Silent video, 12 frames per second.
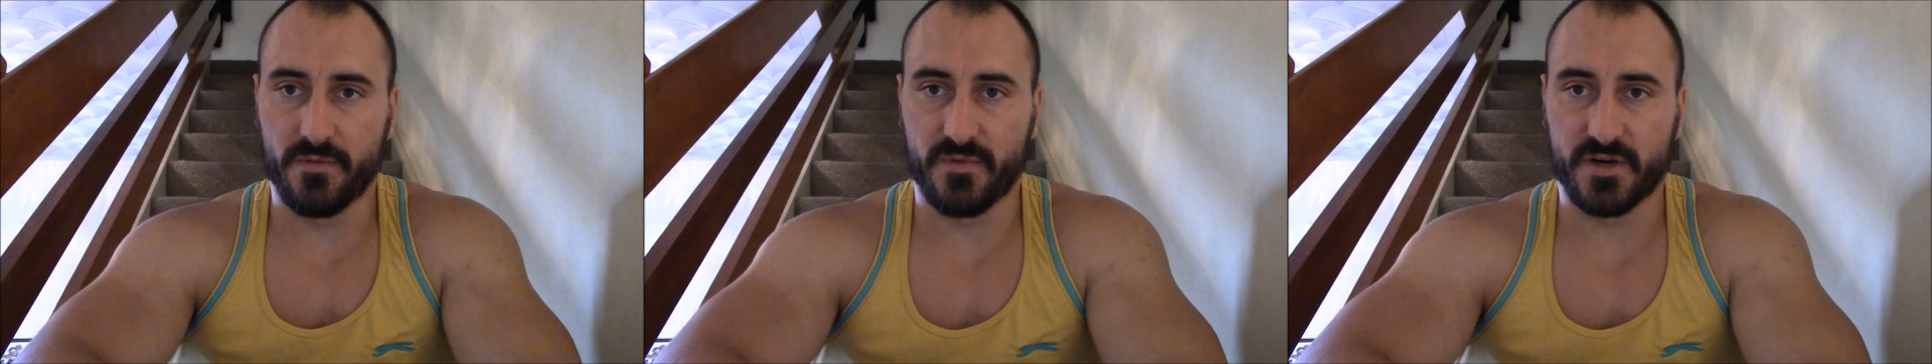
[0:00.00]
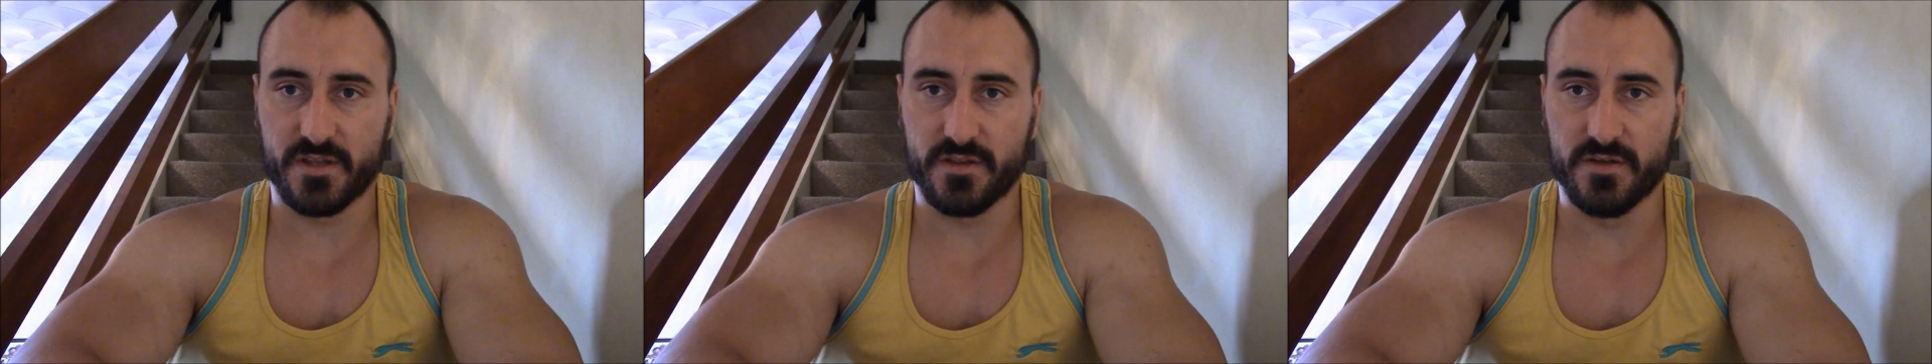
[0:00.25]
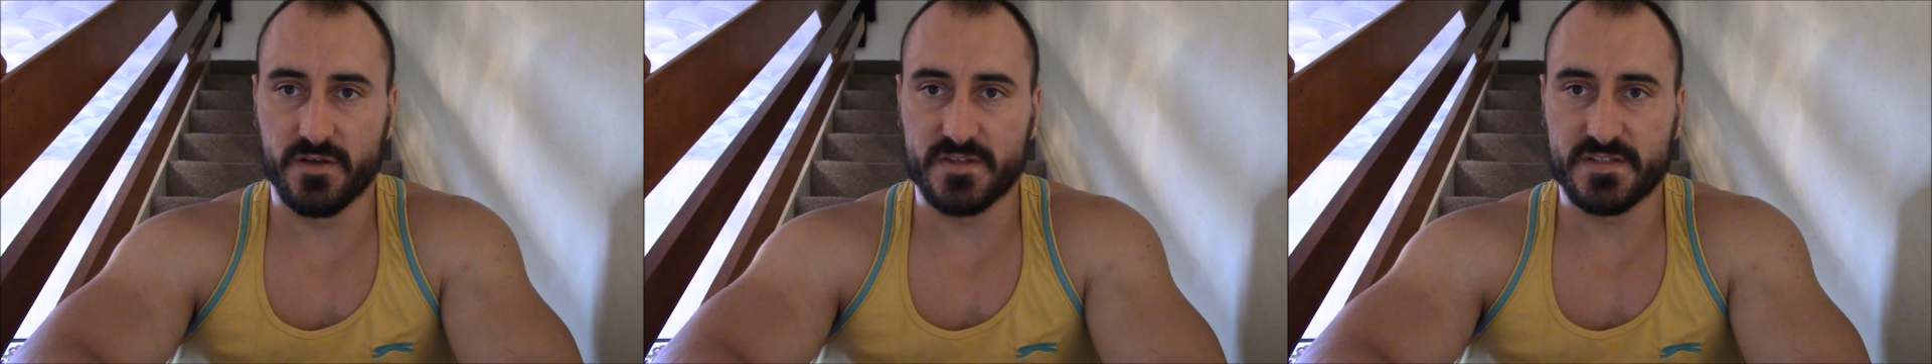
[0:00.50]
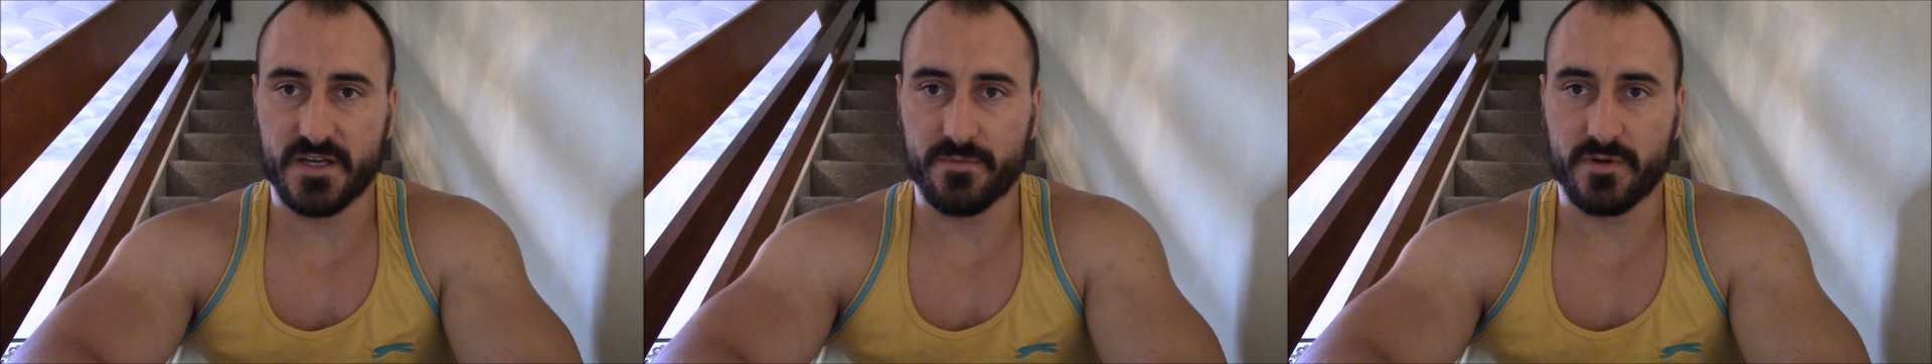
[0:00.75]
My third
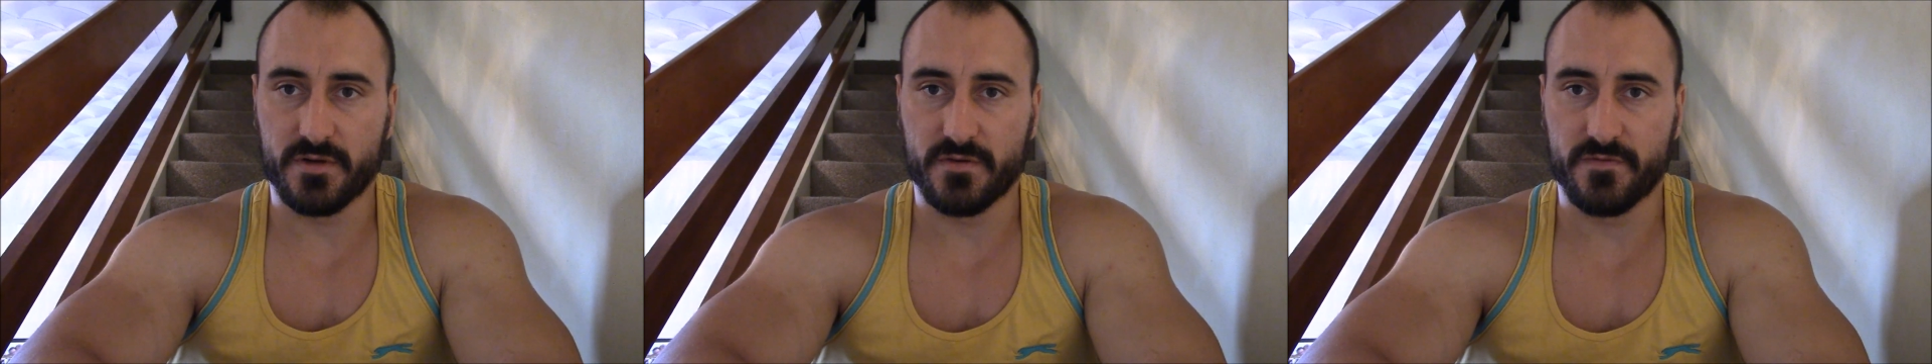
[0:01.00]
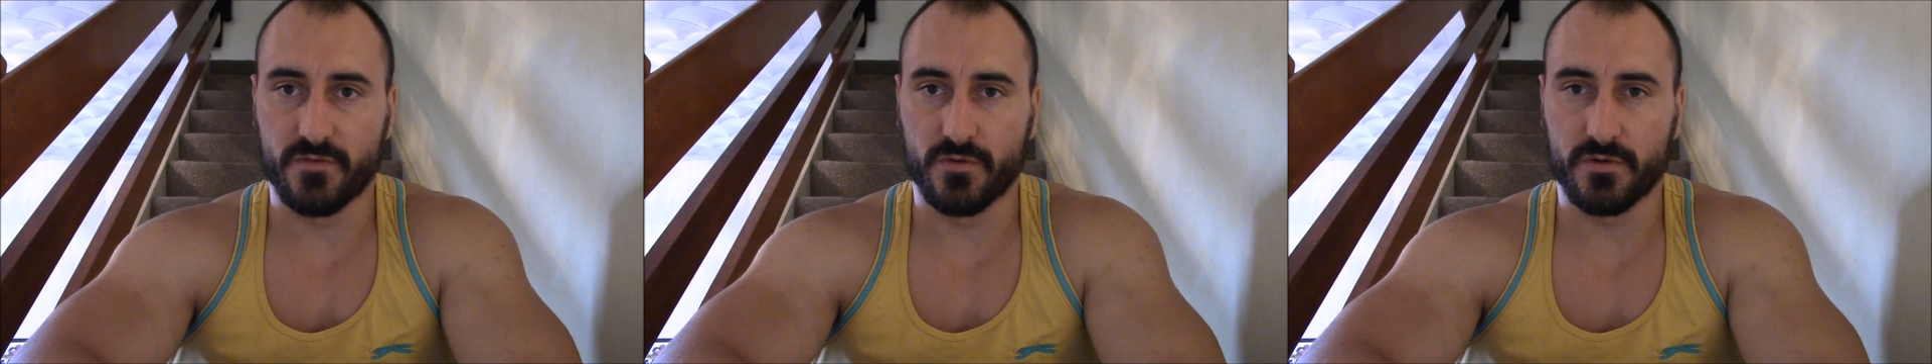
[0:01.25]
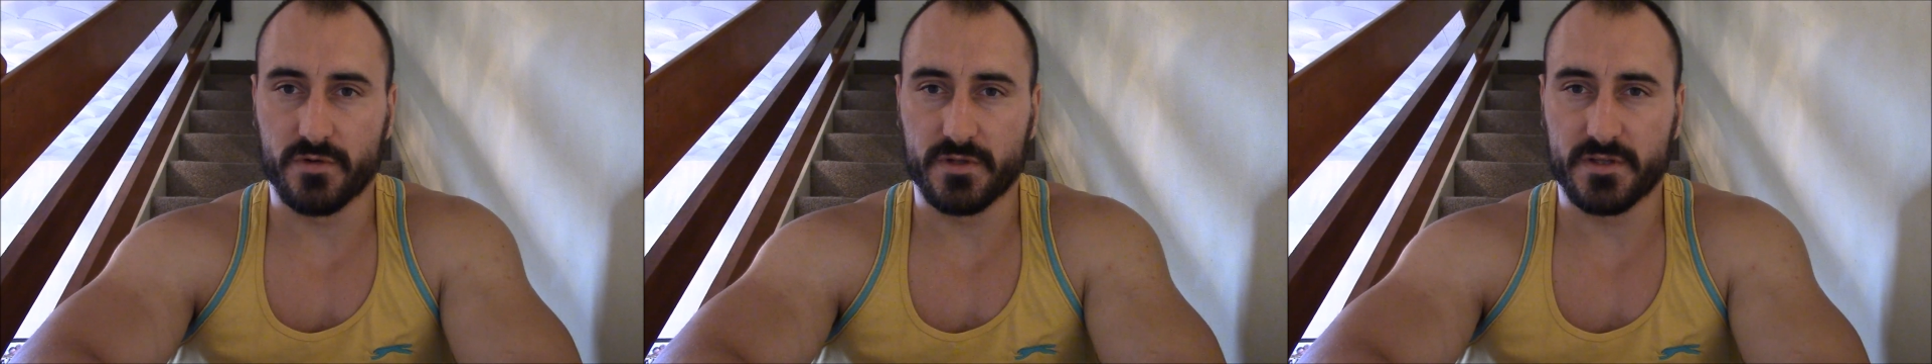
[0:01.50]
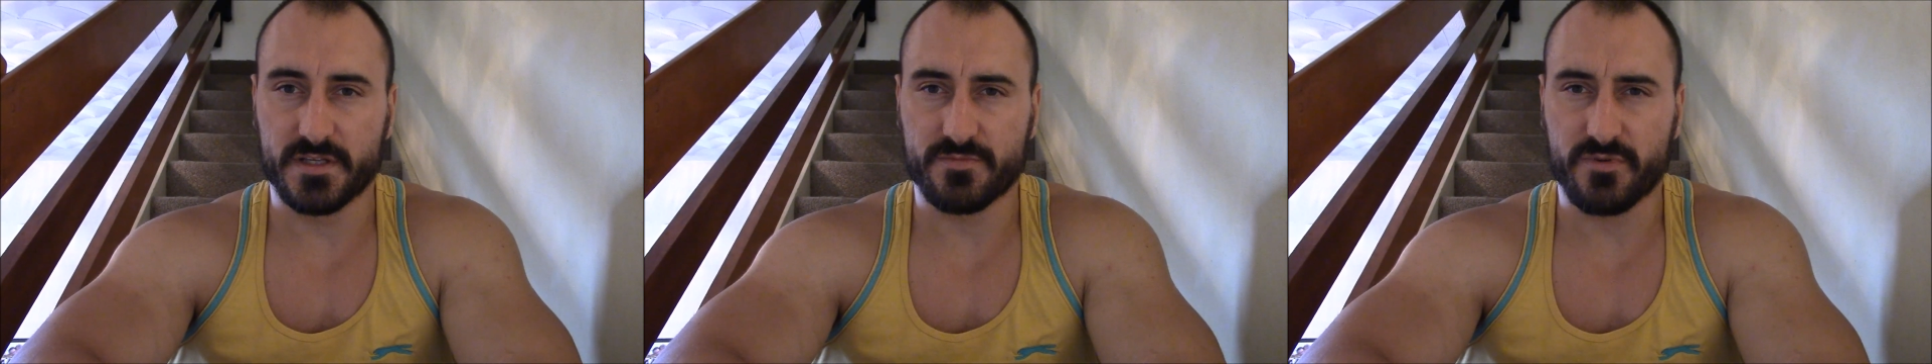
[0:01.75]
tip for
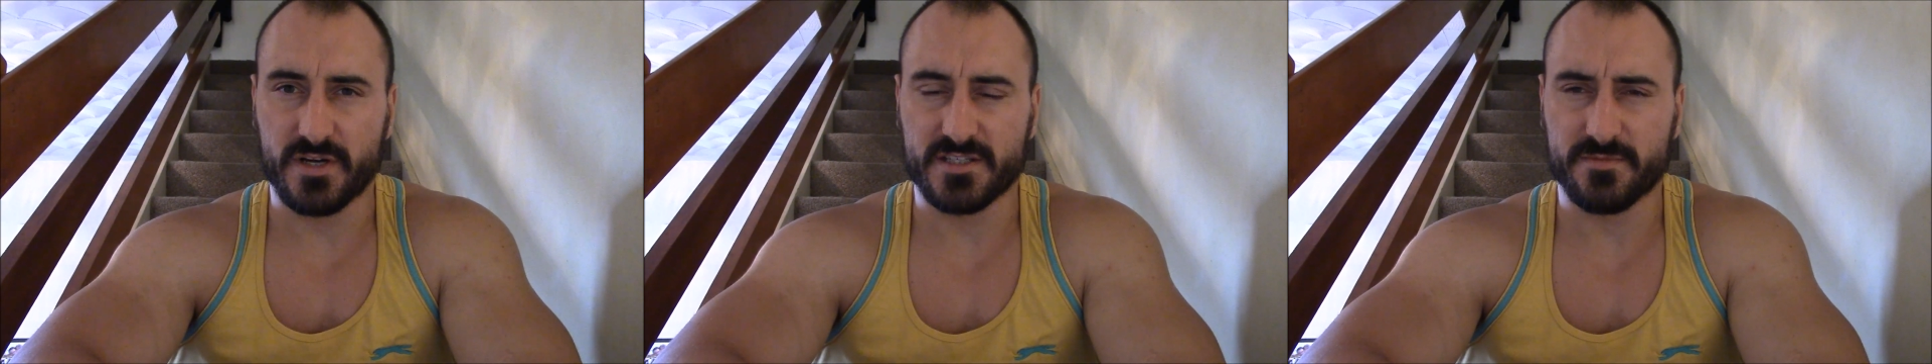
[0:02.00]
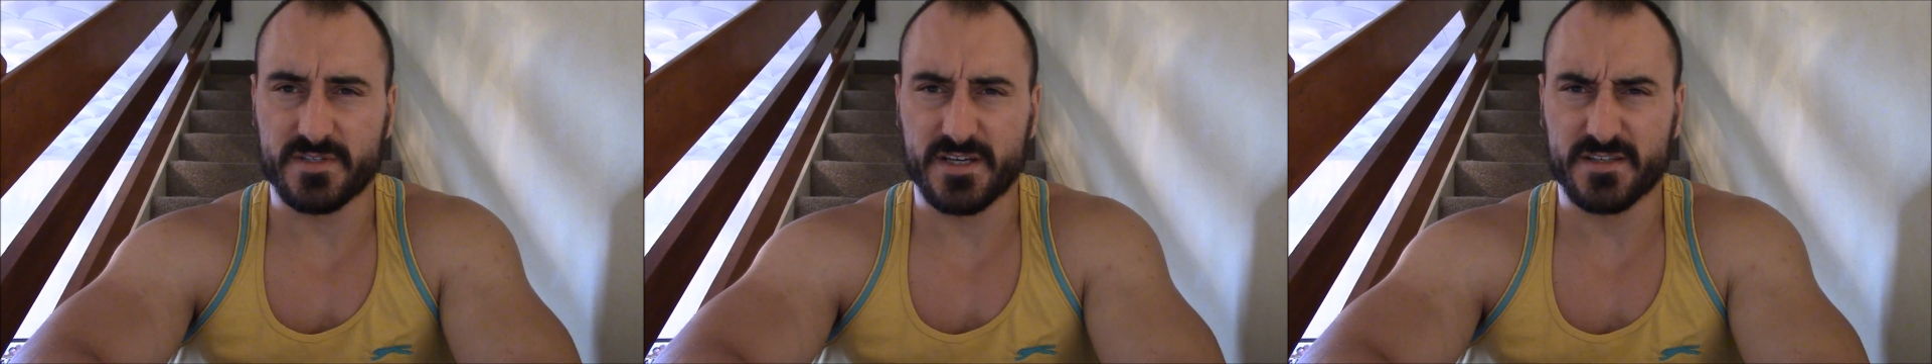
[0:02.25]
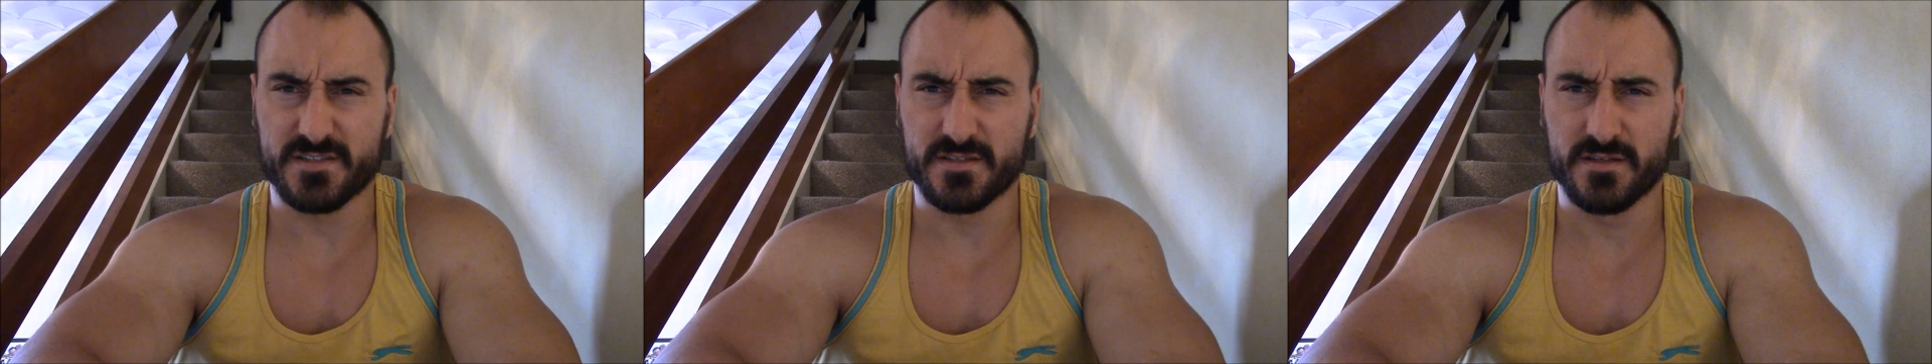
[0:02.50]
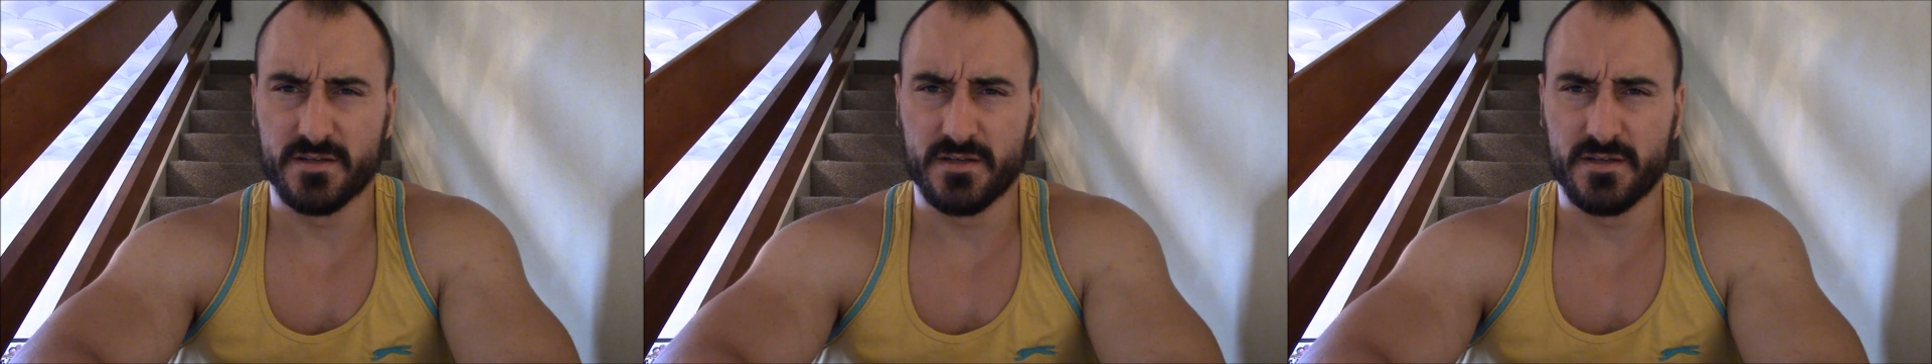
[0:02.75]
this press-up test